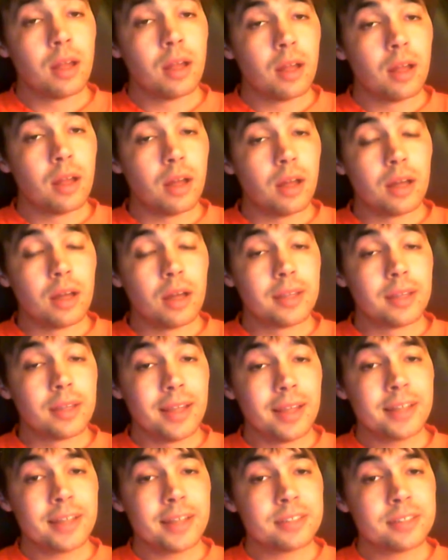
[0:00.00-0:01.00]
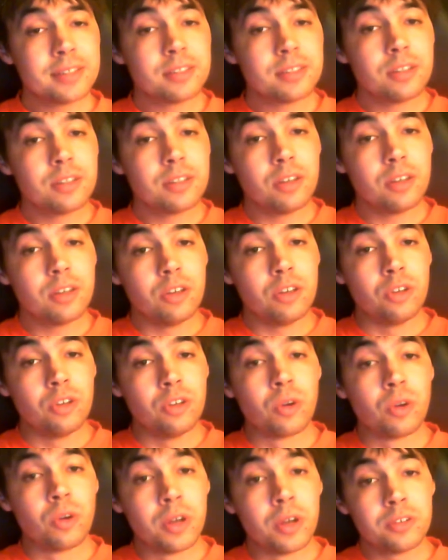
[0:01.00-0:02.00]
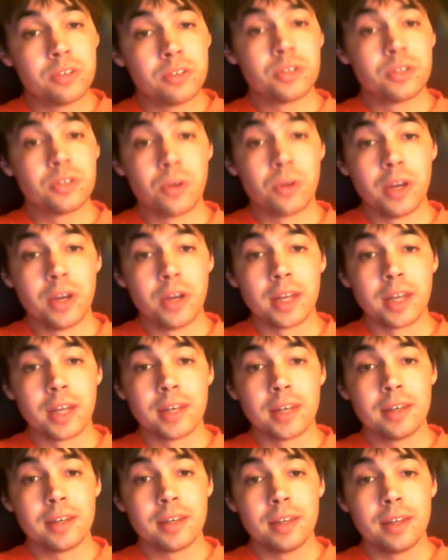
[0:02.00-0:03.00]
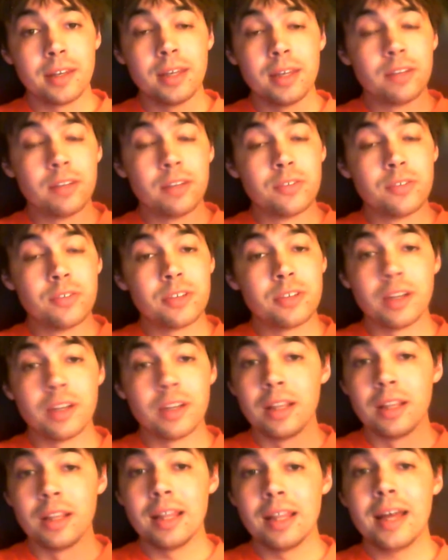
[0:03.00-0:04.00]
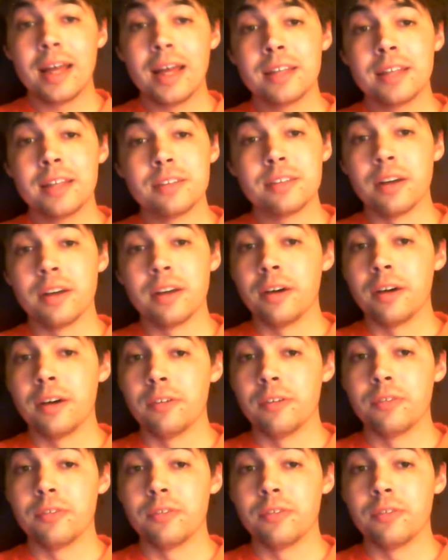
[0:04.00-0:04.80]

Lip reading: unless your historian gives a lot of